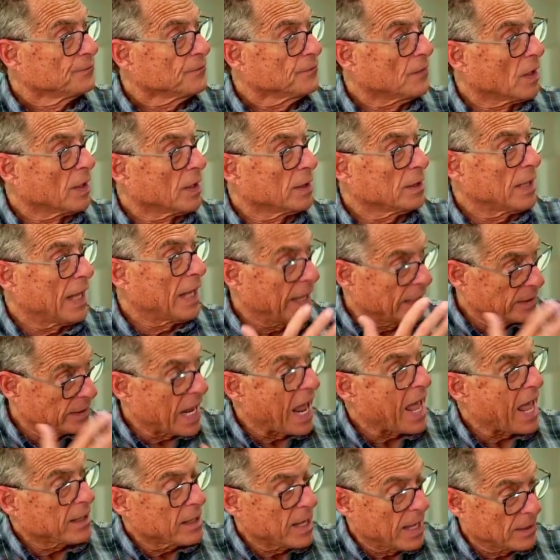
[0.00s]
Right?
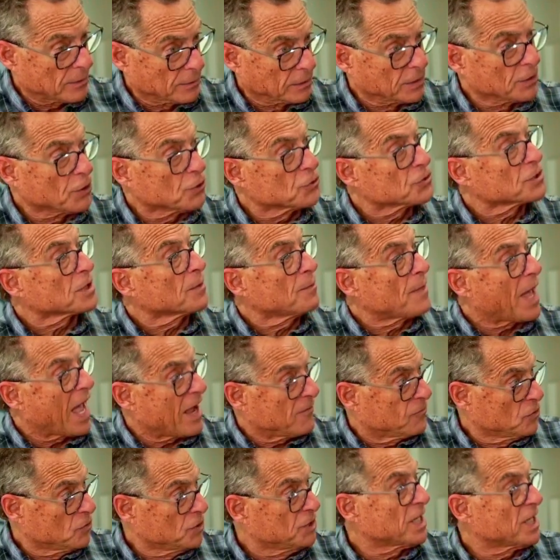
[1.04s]
And leadership have
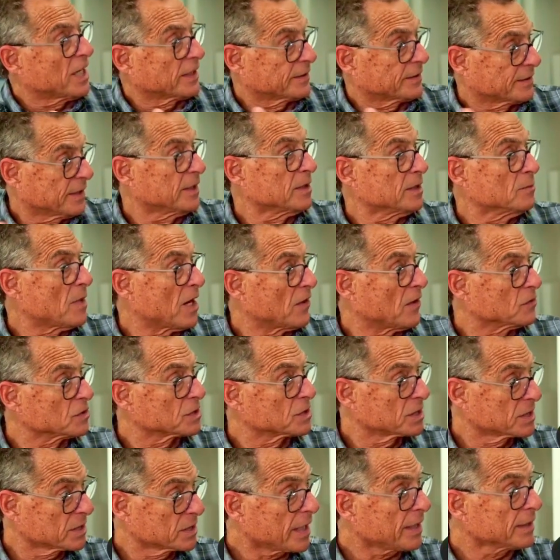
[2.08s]
rejected him ever
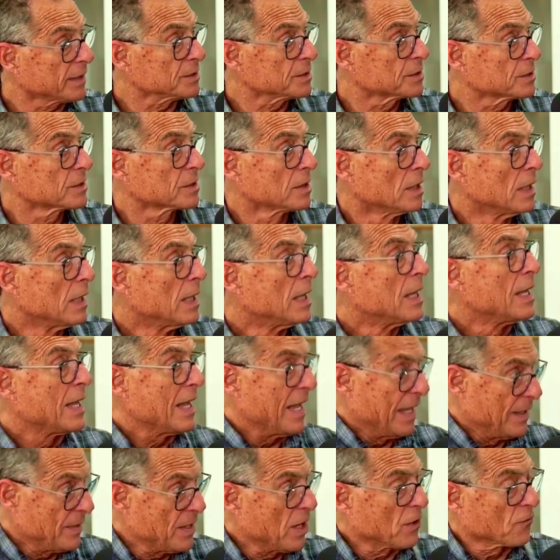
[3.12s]
since,
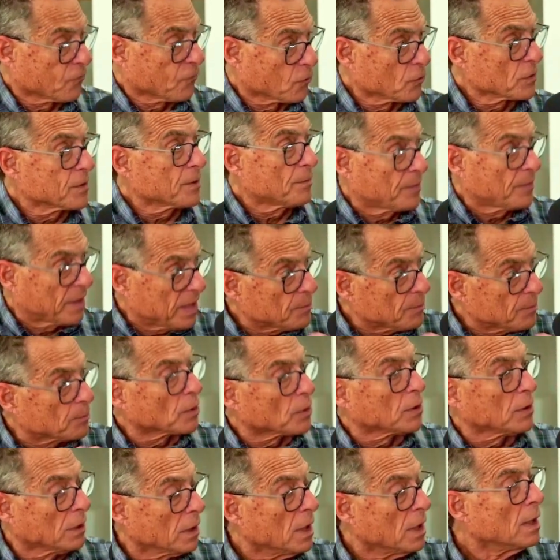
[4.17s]
and therefore the
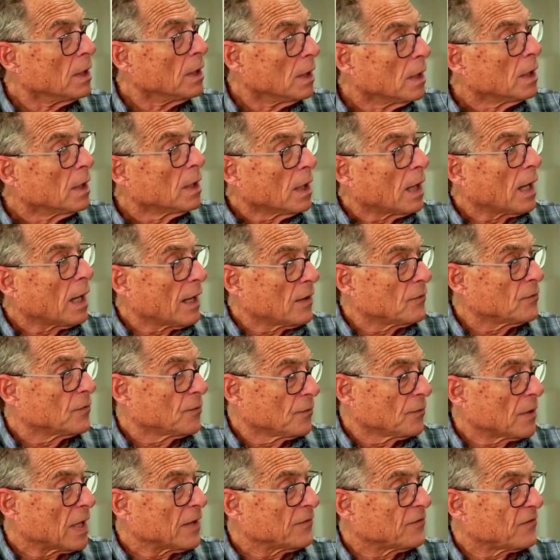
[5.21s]
people have
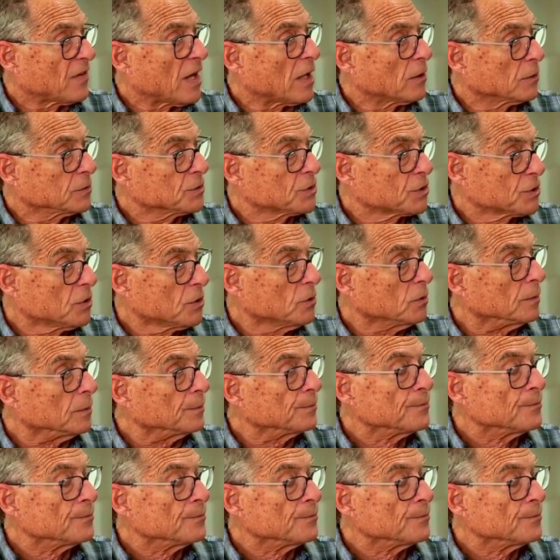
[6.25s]
followed suit.